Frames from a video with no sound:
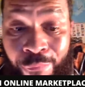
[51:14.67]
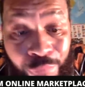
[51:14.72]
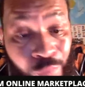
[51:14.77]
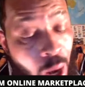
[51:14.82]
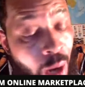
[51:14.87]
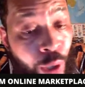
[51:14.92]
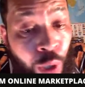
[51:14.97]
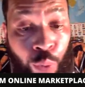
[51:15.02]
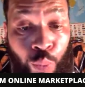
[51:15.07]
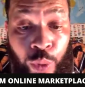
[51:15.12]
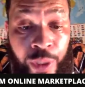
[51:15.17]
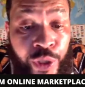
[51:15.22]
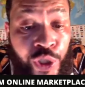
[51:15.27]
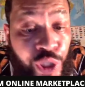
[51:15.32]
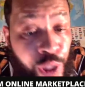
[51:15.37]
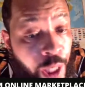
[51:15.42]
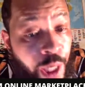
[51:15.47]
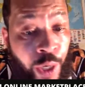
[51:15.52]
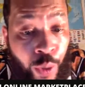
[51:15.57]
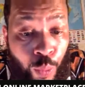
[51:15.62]
fucking with
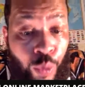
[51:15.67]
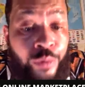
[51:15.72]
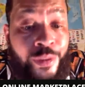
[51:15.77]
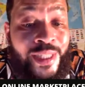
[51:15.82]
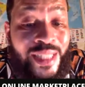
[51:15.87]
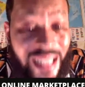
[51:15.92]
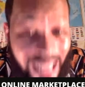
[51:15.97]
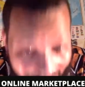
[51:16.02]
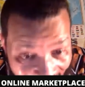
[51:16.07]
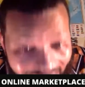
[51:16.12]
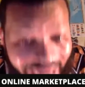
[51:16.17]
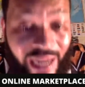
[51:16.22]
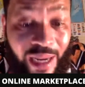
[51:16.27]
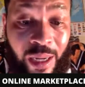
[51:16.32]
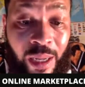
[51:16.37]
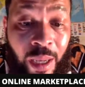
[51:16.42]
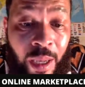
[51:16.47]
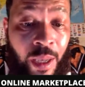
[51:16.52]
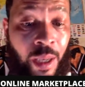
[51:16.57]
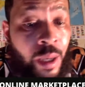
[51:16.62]
General
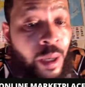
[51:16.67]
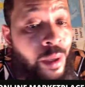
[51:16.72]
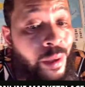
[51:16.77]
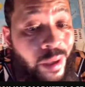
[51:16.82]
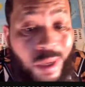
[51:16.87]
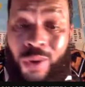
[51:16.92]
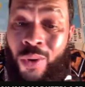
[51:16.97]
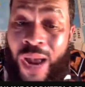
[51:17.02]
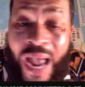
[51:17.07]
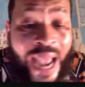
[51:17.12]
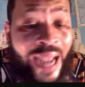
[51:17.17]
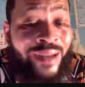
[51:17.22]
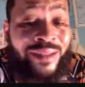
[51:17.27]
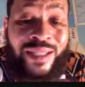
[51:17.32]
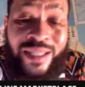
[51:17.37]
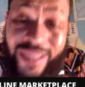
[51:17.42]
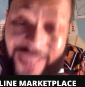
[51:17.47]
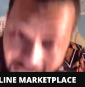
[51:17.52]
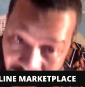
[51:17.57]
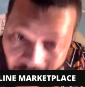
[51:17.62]
Seti, you ain't
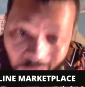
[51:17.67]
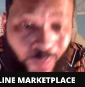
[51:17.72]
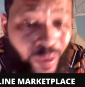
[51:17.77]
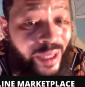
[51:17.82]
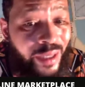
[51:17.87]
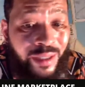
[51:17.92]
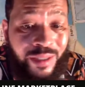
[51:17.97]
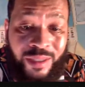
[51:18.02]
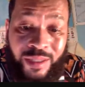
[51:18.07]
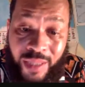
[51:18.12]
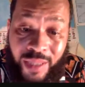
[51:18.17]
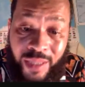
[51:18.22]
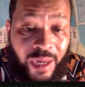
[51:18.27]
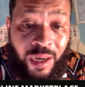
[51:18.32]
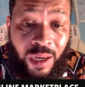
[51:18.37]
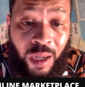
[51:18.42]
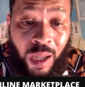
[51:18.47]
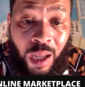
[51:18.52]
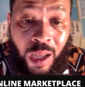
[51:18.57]
serious, nigga.